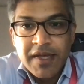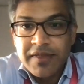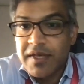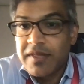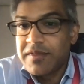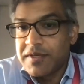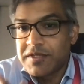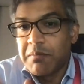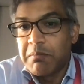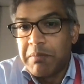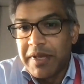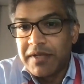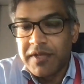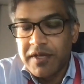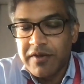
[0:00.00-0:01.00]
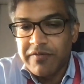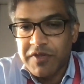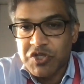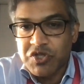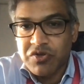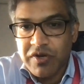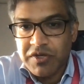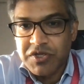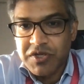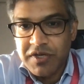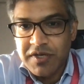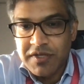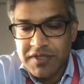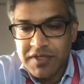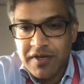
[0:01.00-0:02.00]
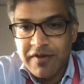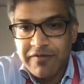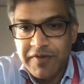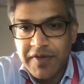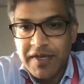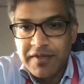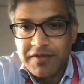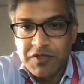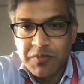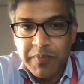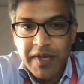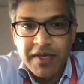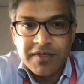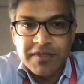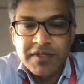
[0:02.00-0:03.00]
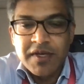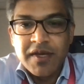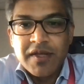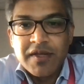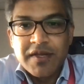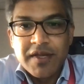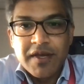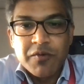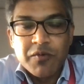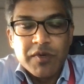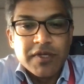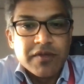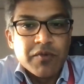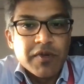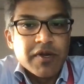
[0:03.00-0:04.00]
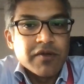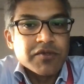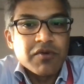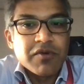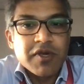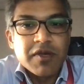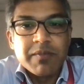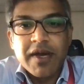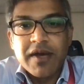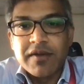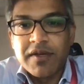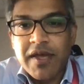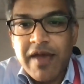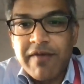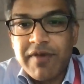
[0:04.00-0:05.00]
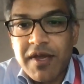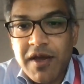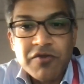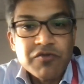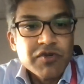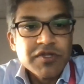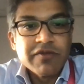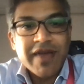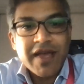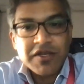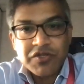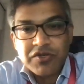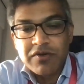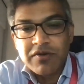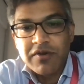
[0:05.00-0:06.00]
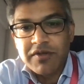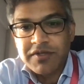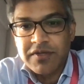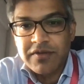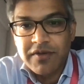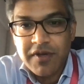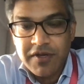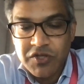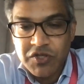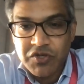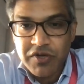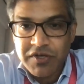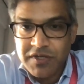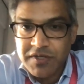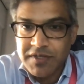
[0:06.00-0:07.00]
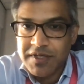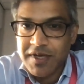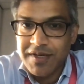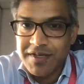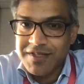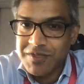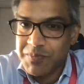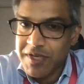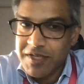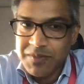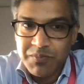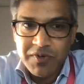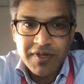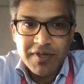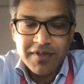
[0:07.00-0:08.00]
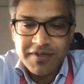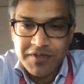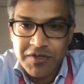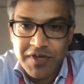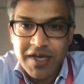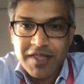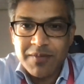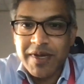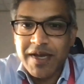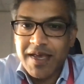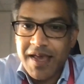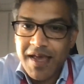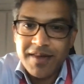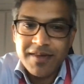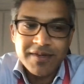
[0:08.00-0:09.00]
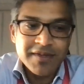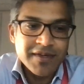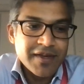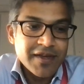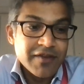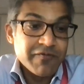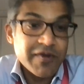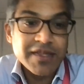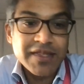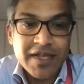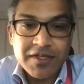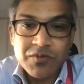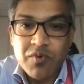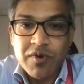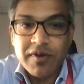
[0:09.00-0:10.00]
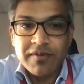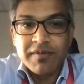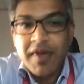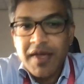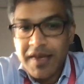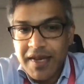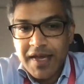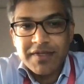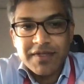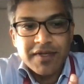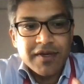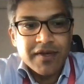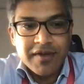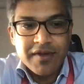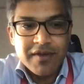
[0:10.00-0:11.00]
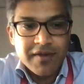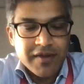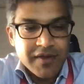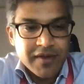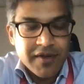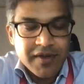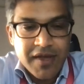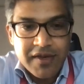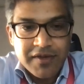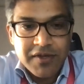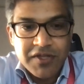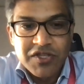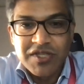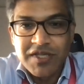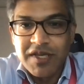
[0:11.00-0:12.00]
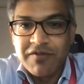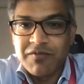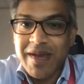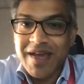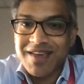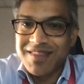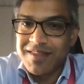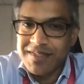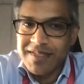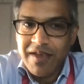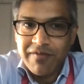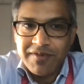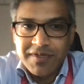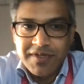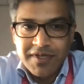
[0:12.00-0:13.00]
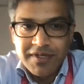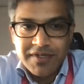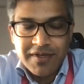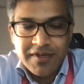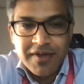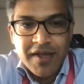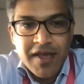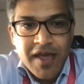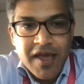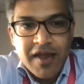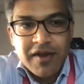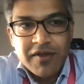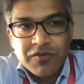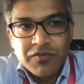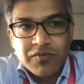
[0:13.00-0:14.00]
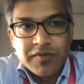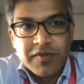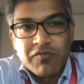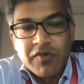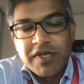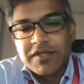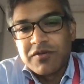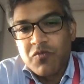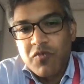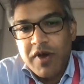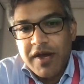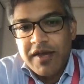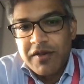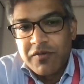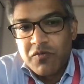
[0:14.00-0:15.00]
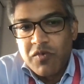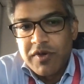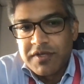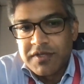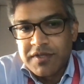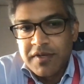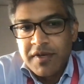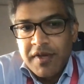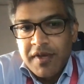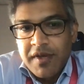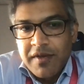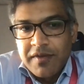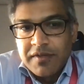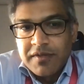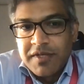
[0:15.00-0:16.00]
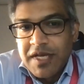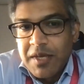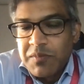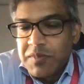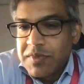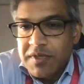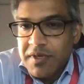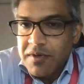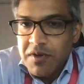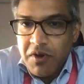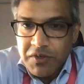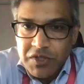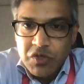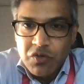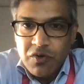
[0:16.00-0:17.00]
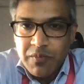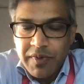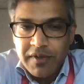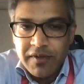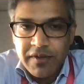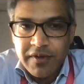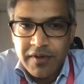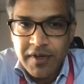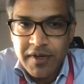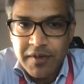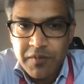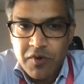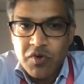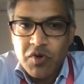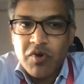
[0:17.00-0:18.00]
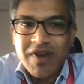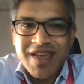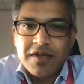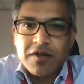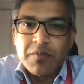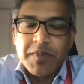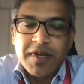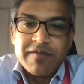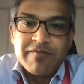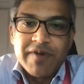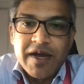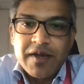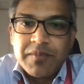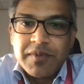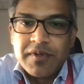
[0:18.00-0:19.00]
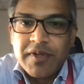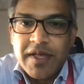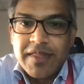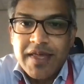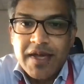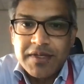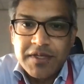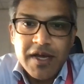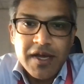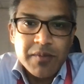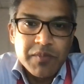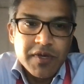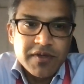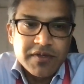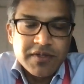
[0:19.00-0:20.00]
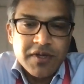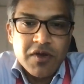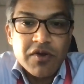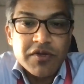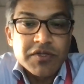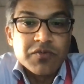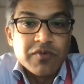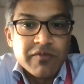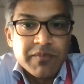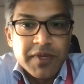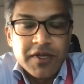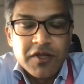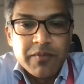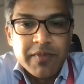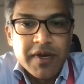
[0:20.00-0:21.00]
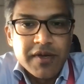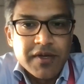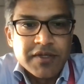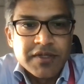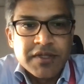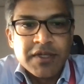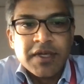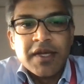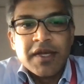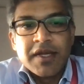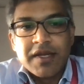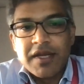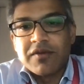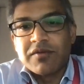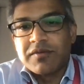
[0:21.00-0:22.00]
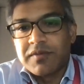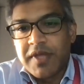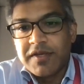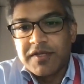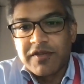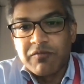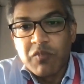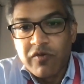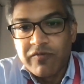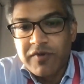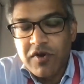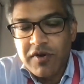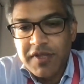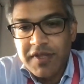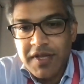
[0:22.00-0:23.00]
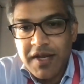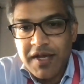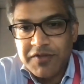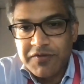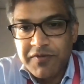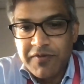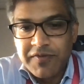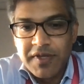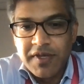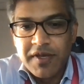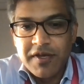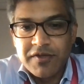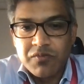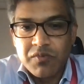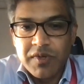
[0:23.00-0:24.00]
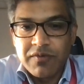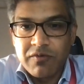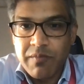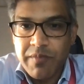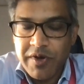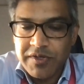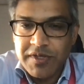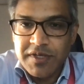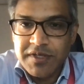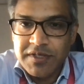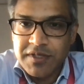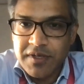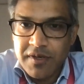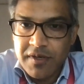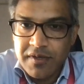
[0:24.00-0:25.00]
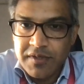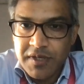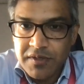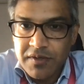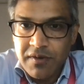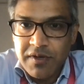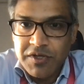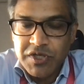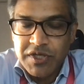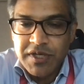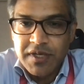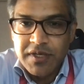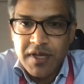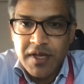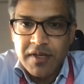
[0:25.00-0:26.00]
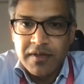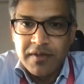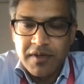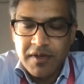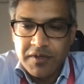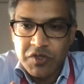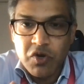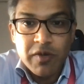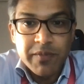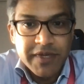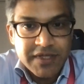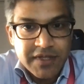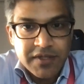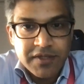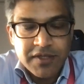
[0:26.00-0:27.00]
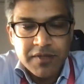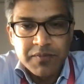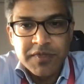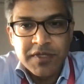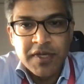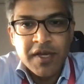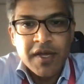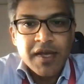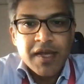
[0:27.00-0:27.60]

Then there's the building of the structure itself in space. Now, we're not talking about having hundreds of astronauts on a construction site in space putting this together by hand. In fact, that's what NASA had conceived back in the 70s, and is the reason why it was deemed not doable or not economically viable at that time, because the cost would have been humongous. Now, things have moved on in the last 50 years with robotics technology and autonomous systems.